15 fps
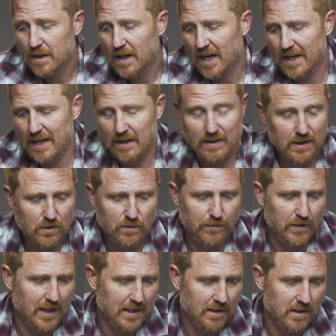And I think you'll
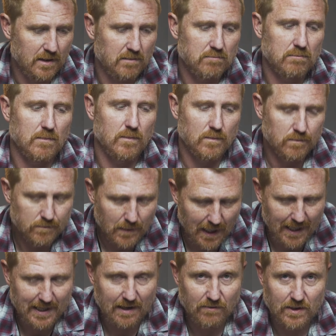find that,
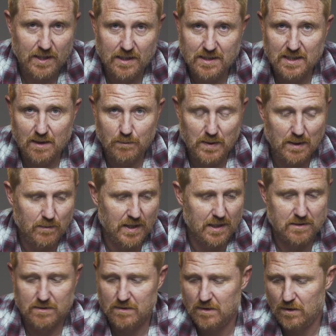like everything DNP
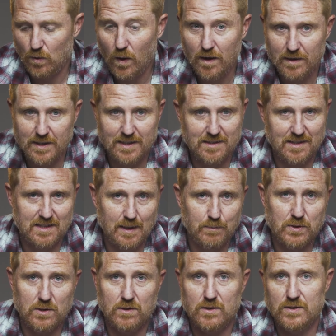makes, the quality is
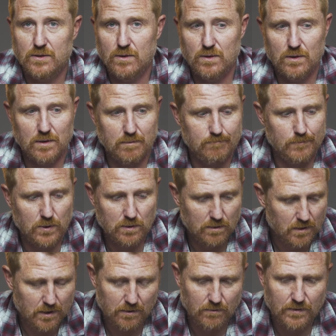exceptional. So
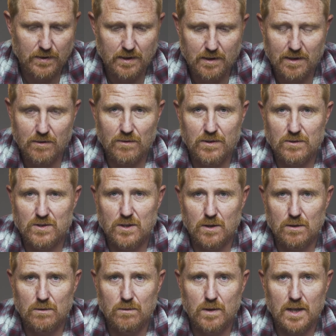there's
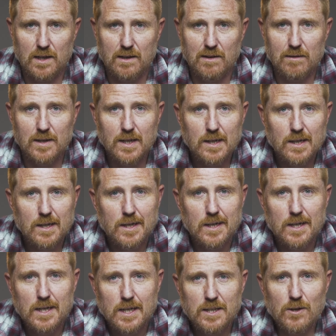no
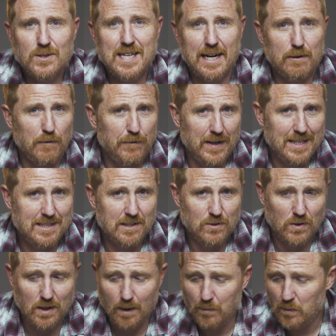sacrifices
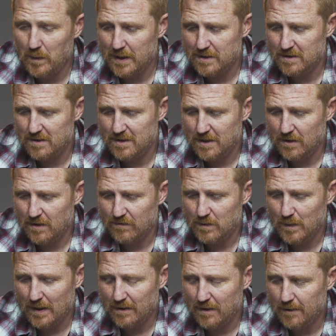or compromises that you have to
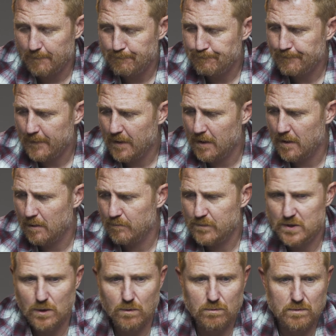make there.
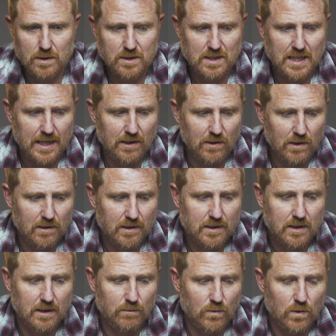So let's take a
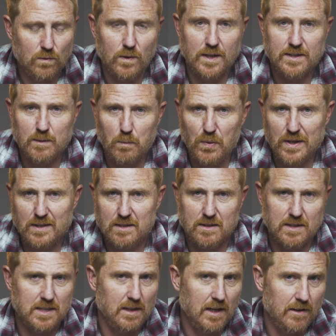look, and we'll run some prints
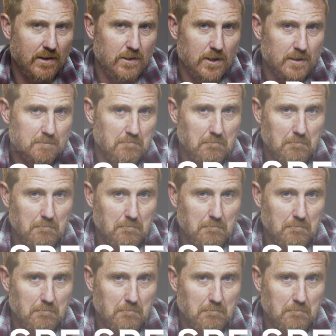and see how they look.